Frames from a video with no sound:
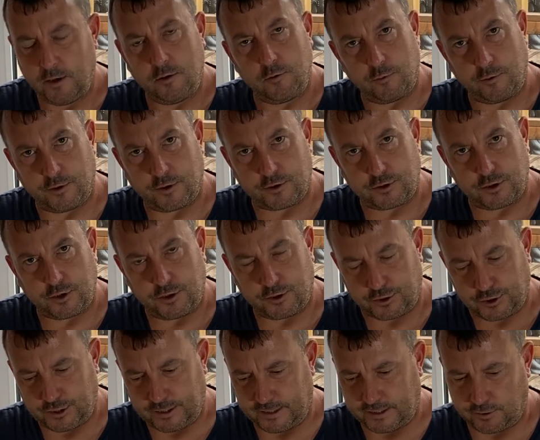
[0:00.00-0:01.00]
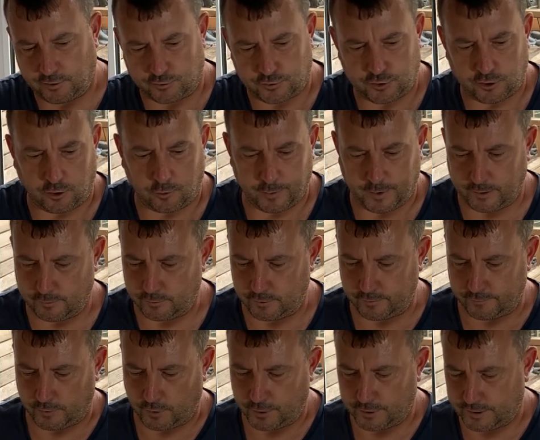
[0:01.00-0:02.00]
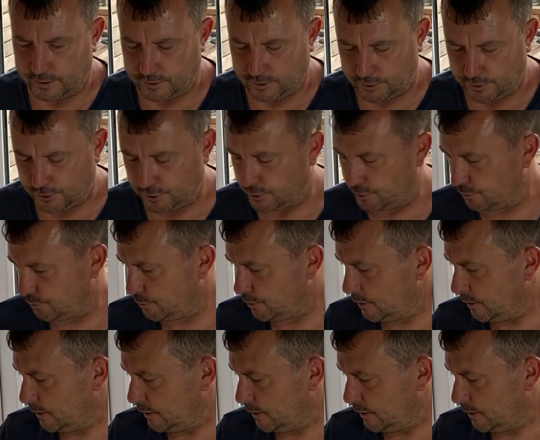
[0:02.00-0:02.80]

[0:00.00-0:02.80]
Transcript: with a cheese on top. It will divide into 2.